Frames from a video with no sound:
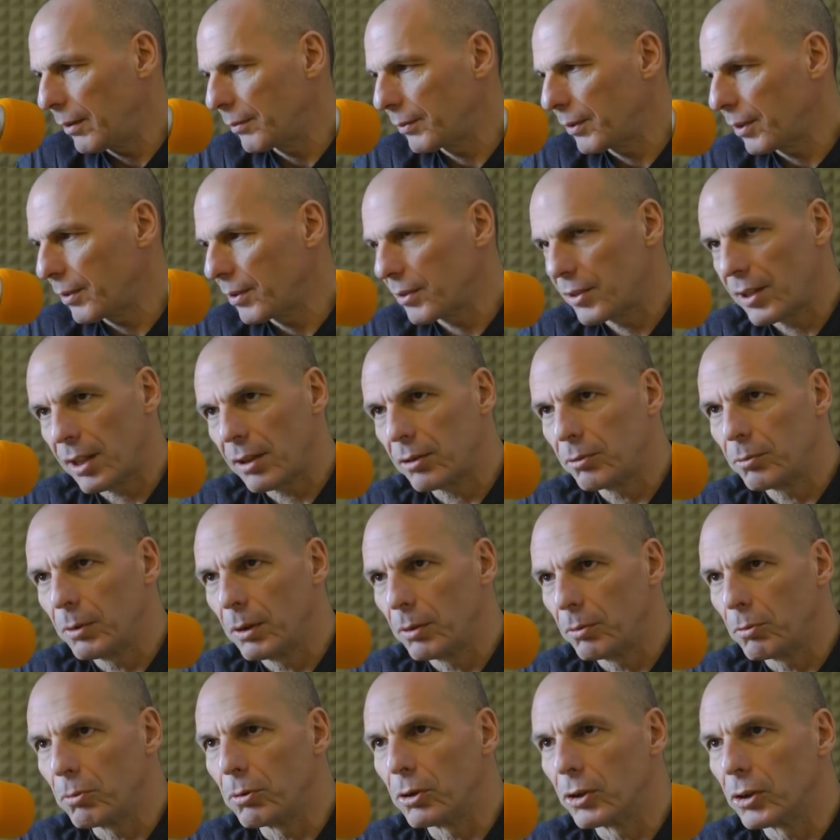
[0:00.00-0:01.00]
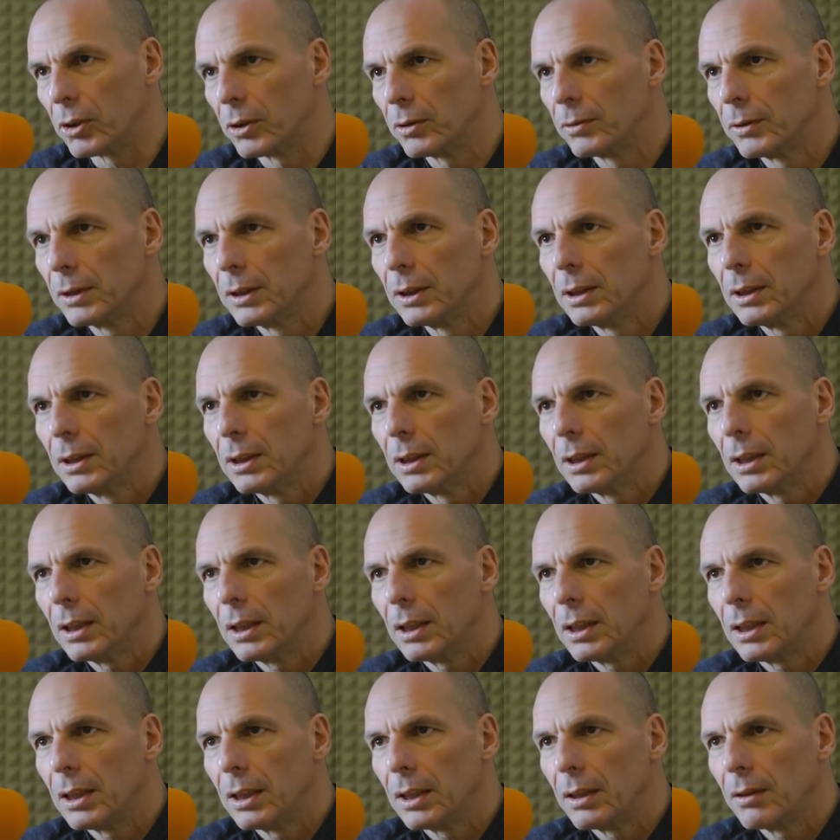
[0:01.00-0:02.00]
after the Second World War,
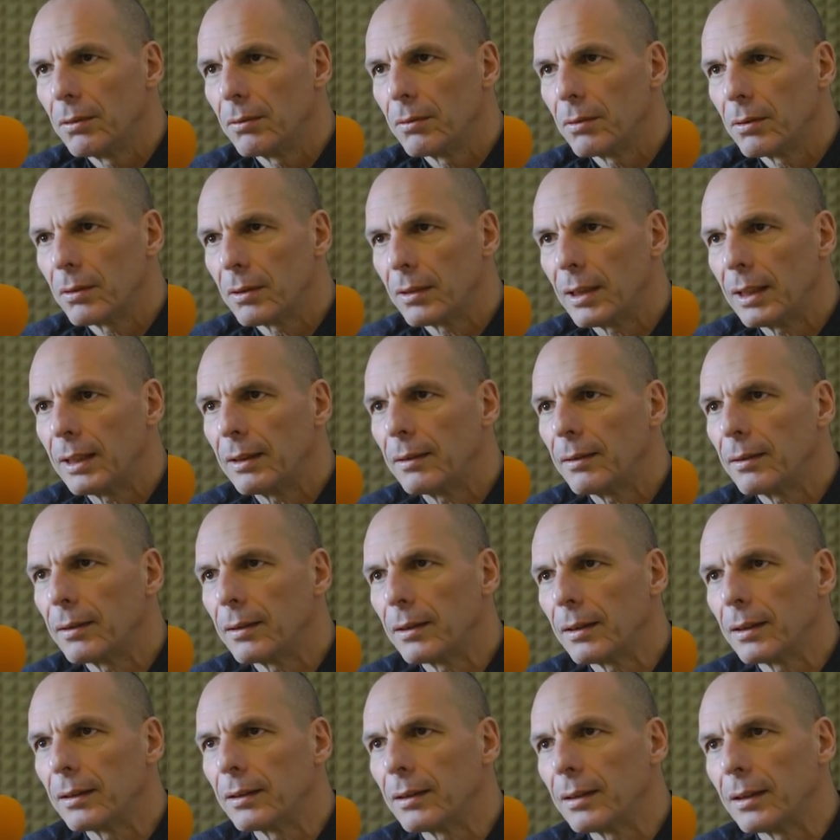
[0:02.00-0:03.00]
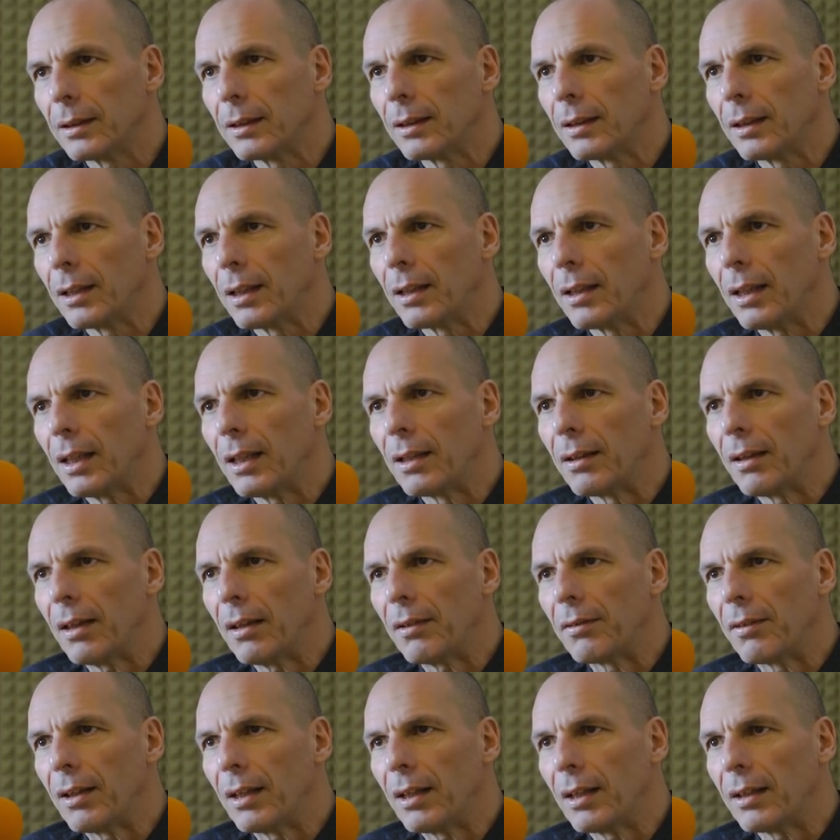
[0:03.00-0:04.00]

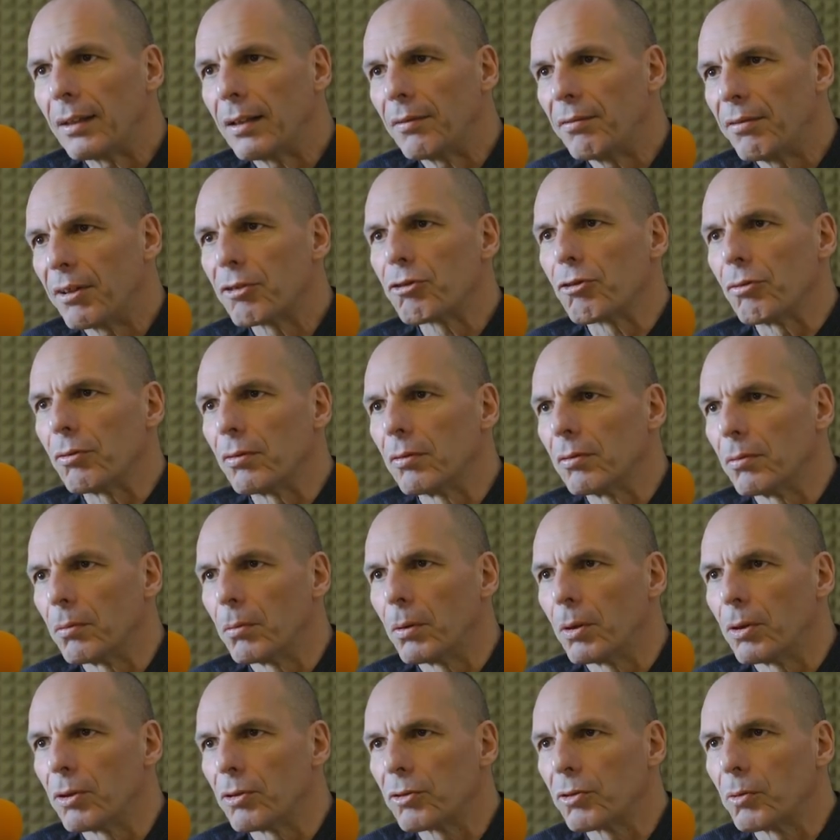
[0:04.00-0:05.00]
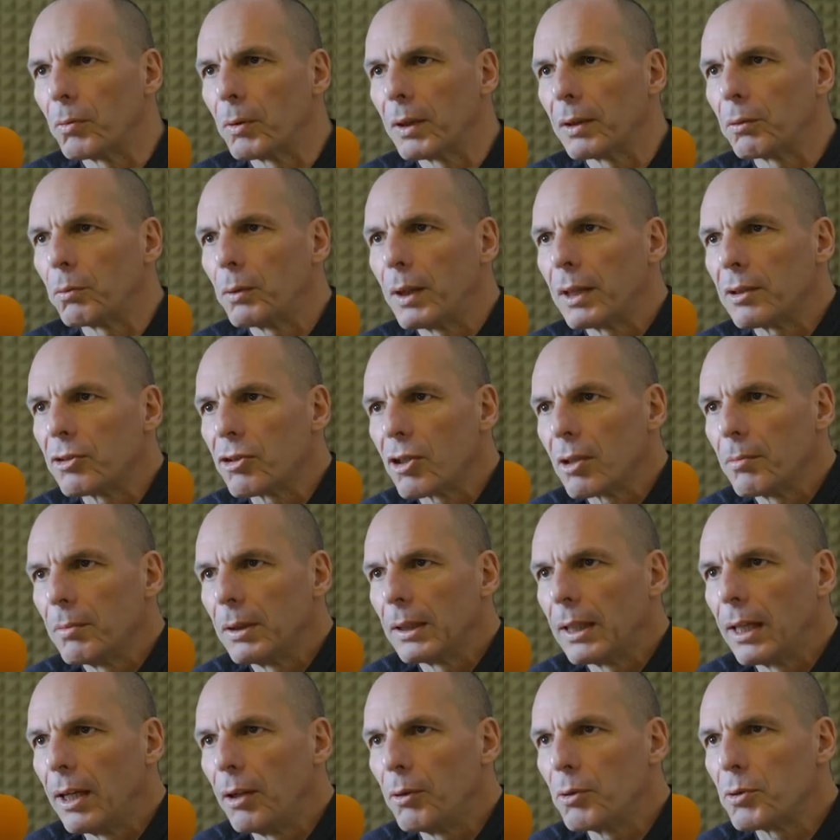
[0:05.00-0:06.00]
the vision was one where
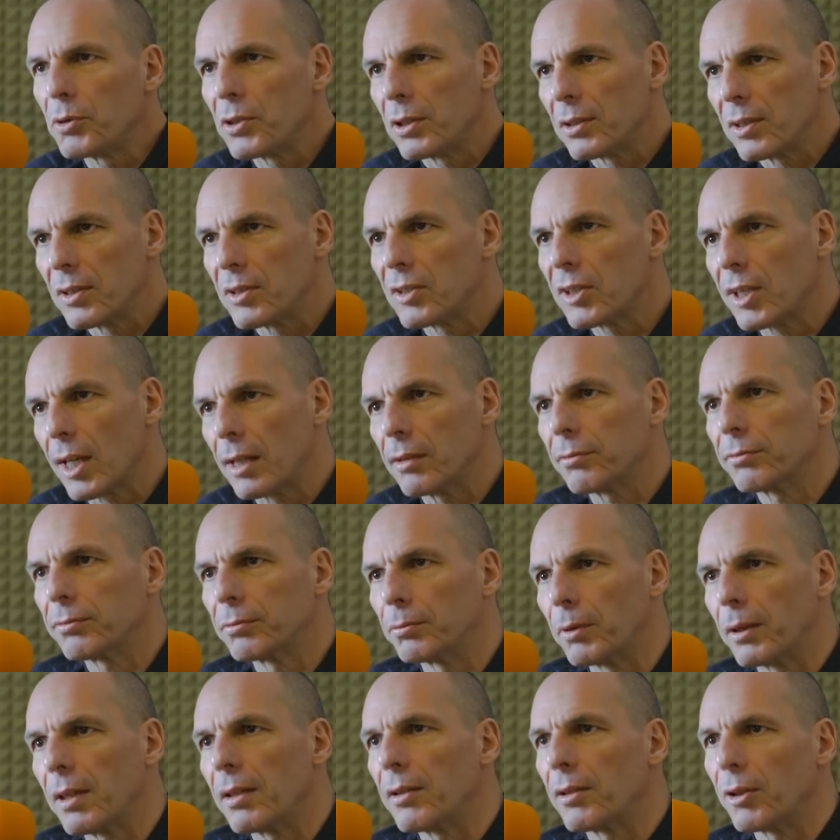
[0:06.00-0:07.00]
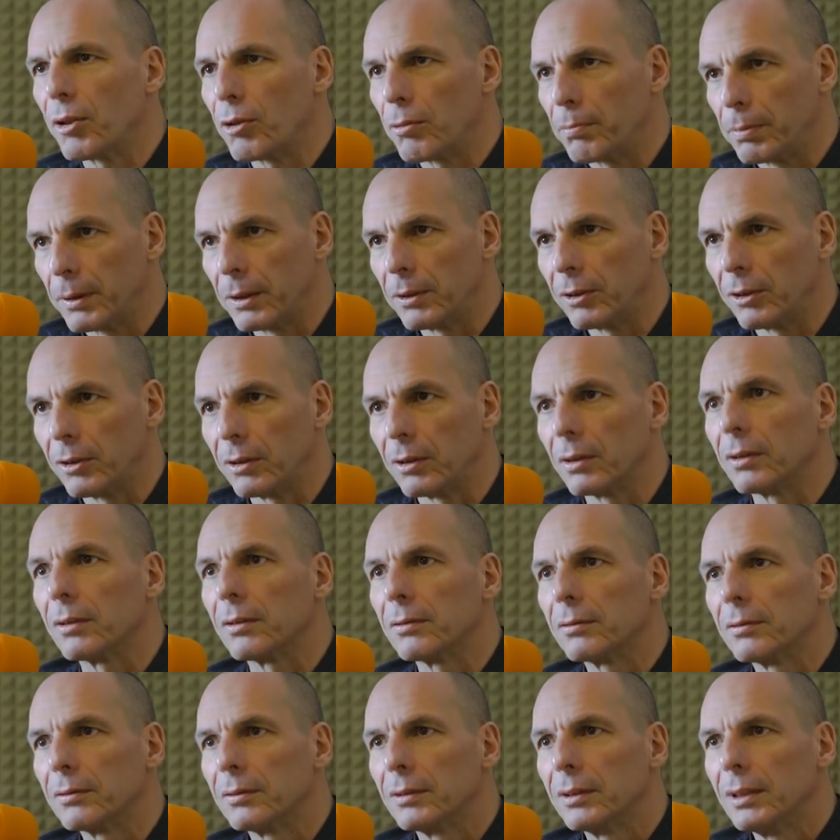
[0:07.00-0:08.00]
Germany loses itself within the European
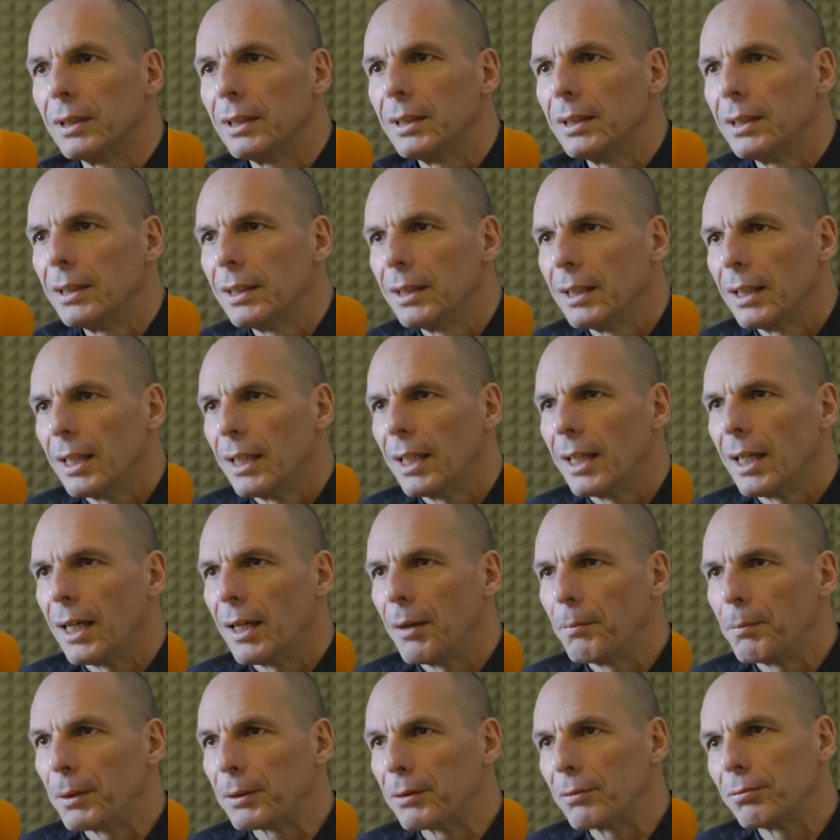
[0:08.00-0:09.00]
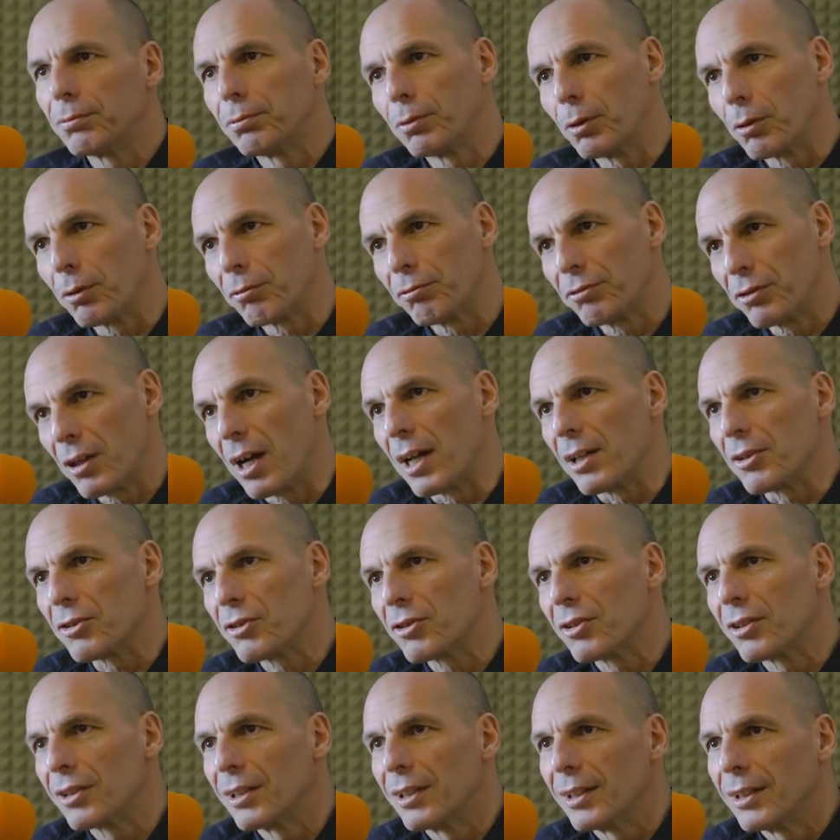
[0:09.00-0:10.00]
Union. But for
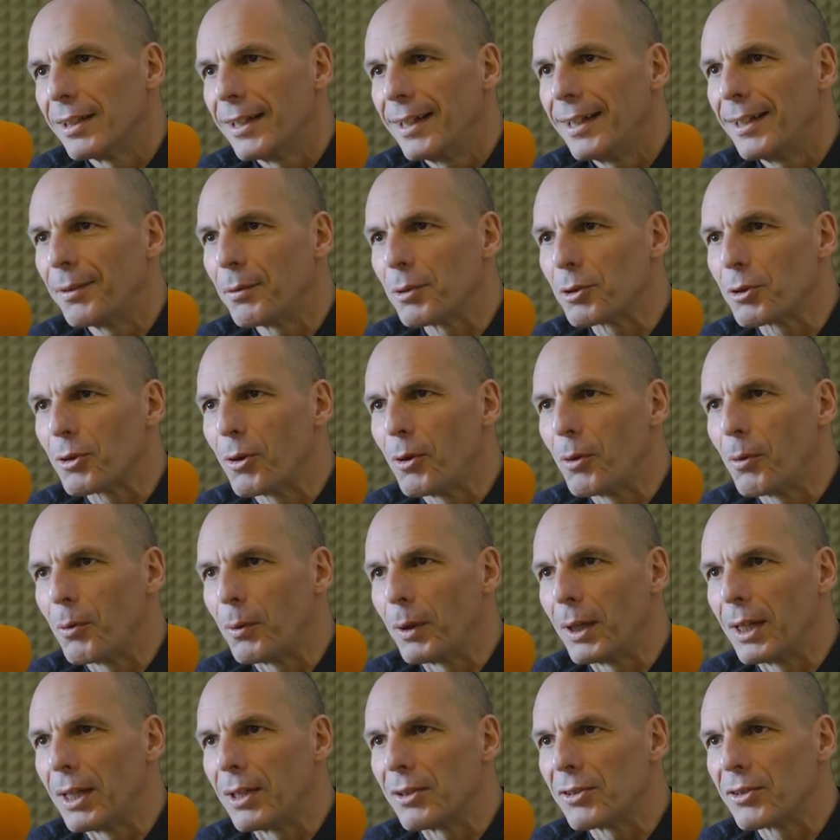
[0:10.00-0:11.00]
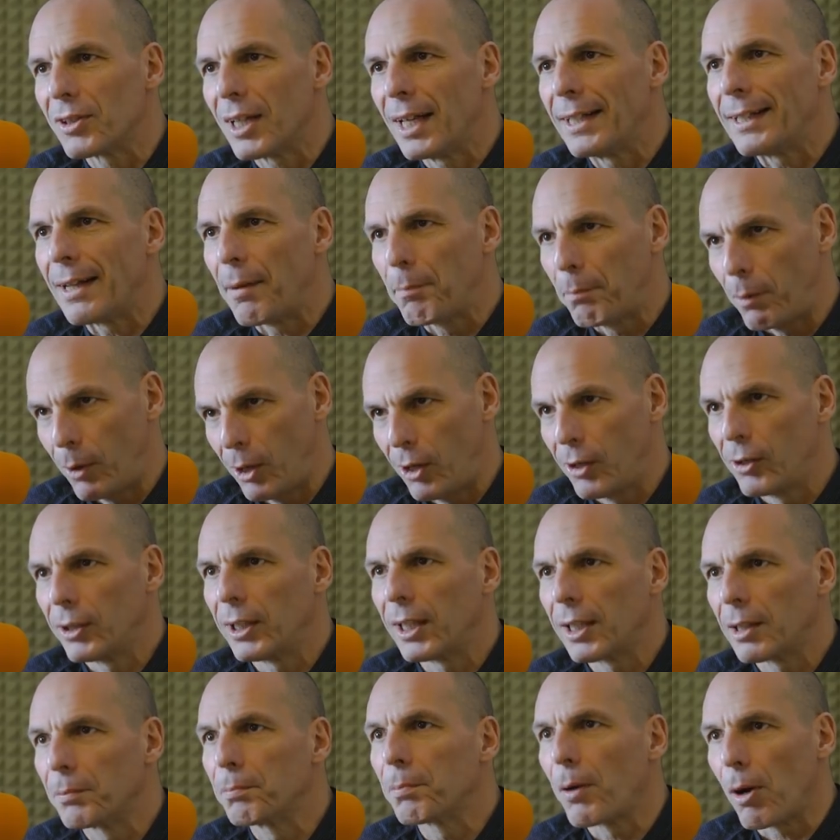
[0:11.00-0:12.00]
France, it was always a
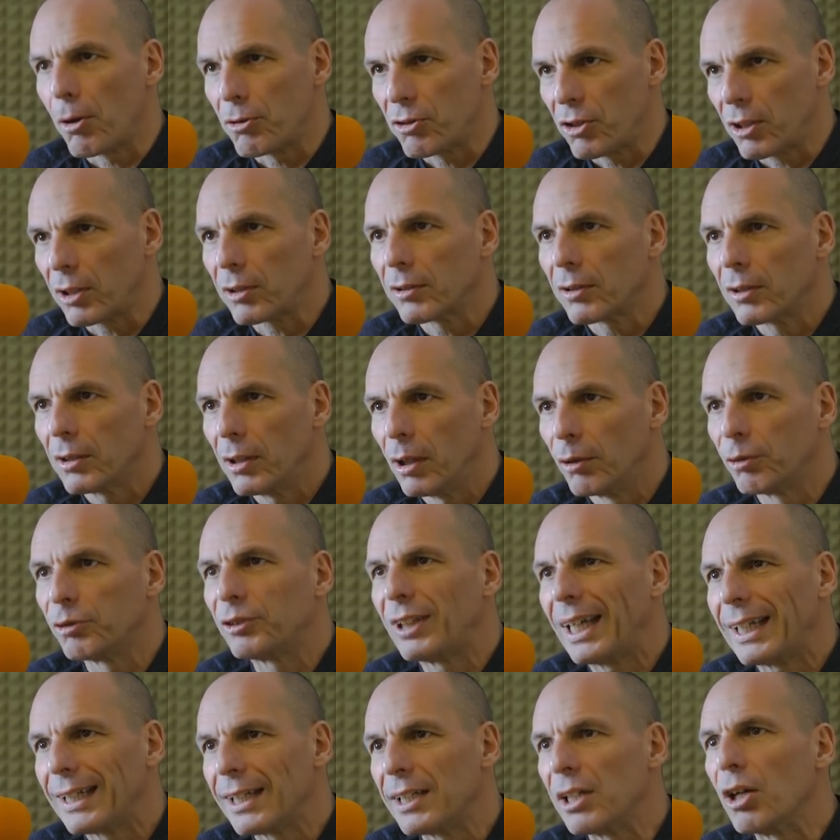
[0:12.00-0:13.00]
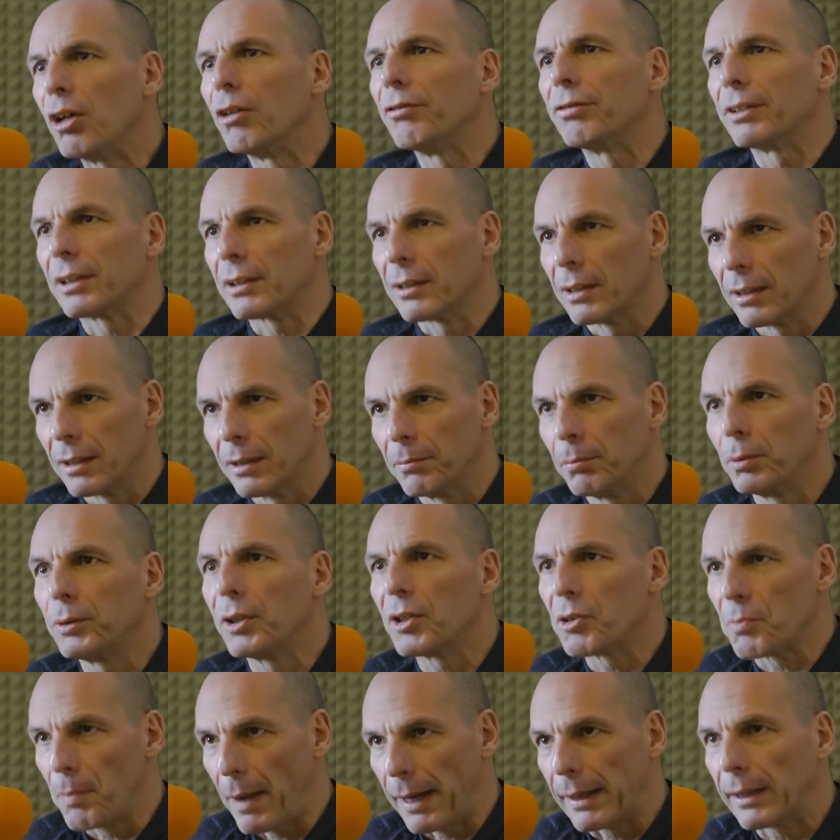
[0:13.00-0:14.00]
Napoleonic project of taking over the
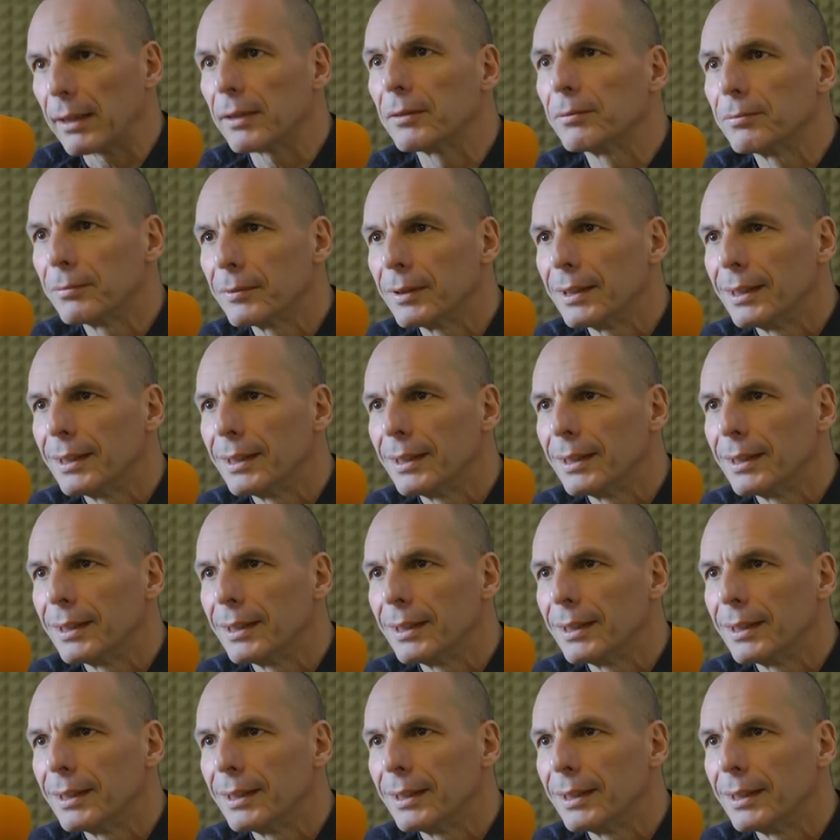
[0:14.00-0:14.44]
Bundesbank